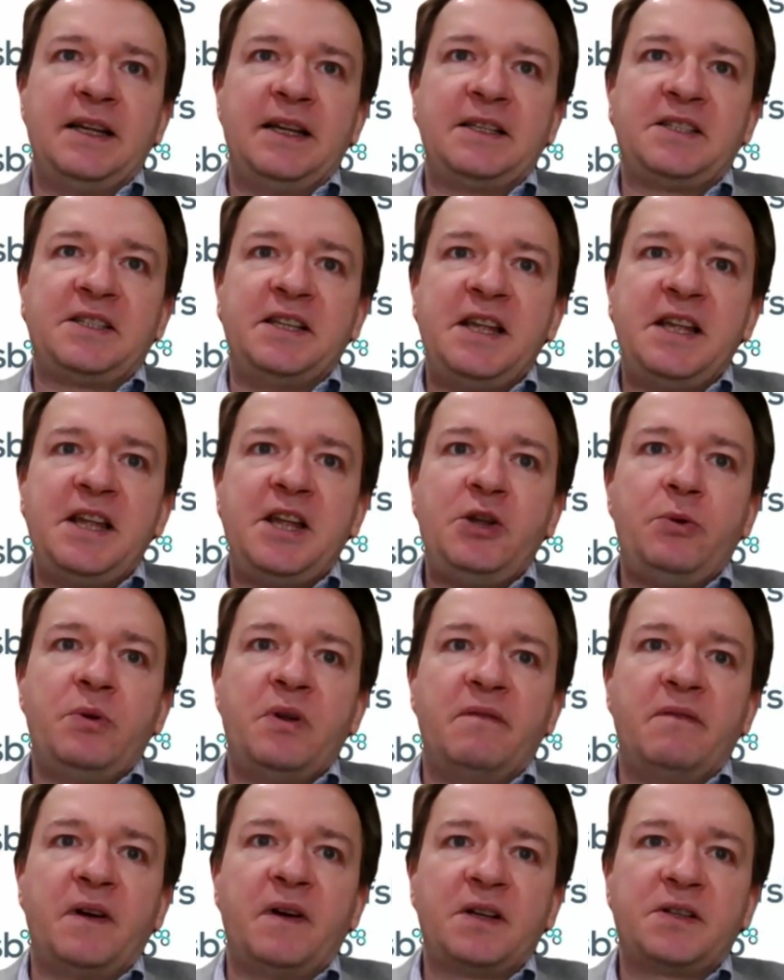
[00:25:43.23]
it's a near
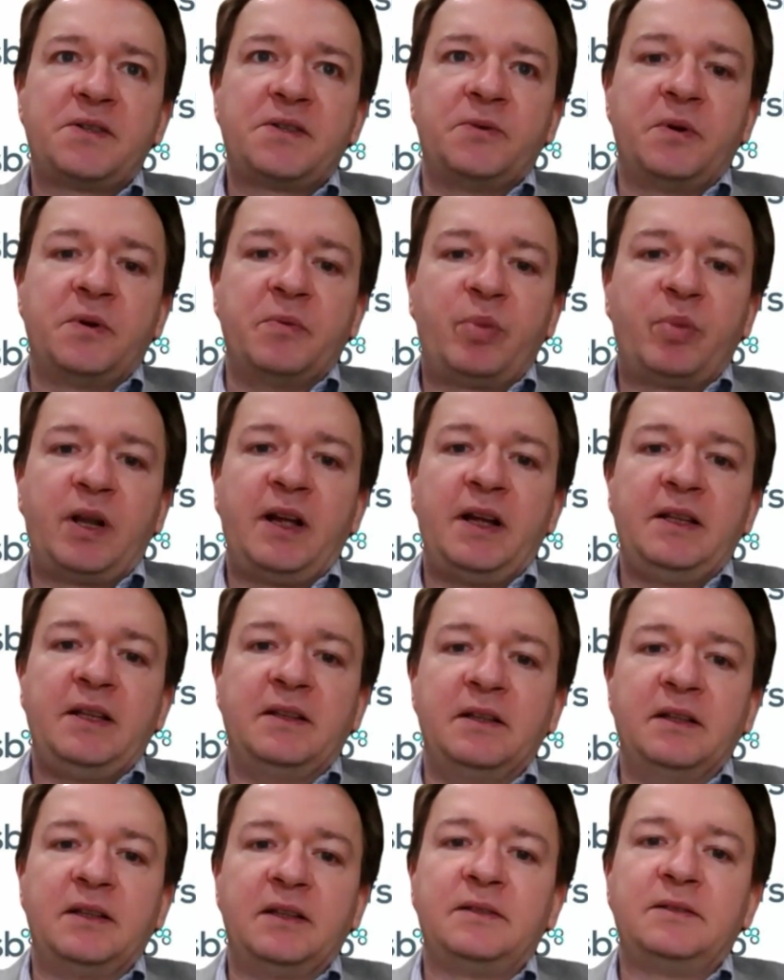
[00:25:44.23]
universal
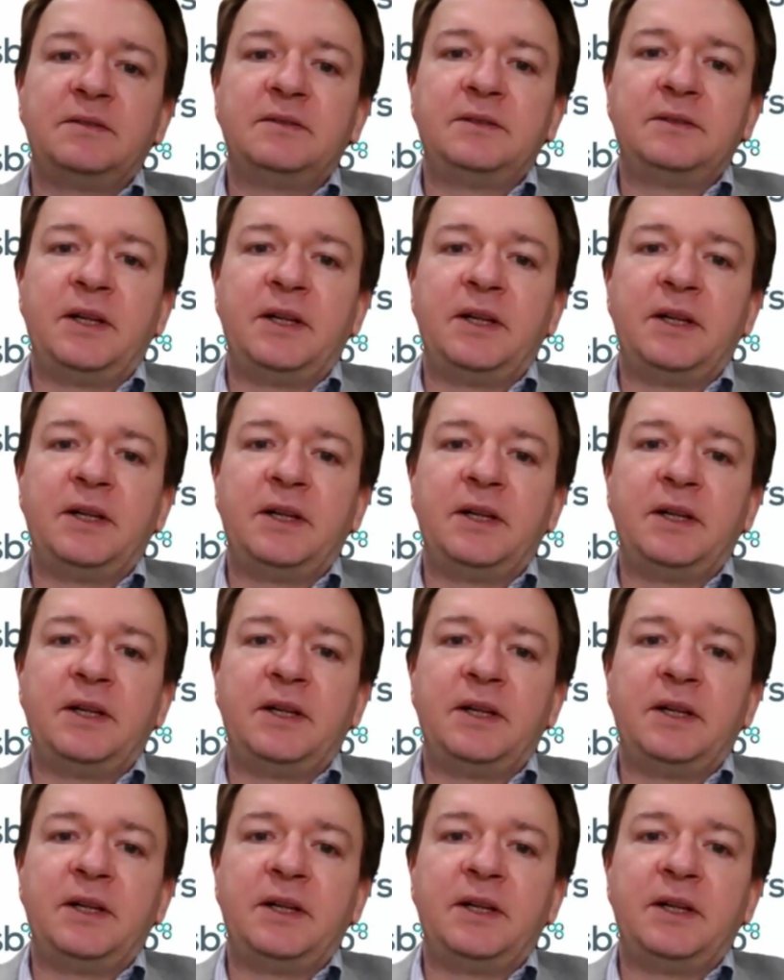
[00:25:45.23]
complaint that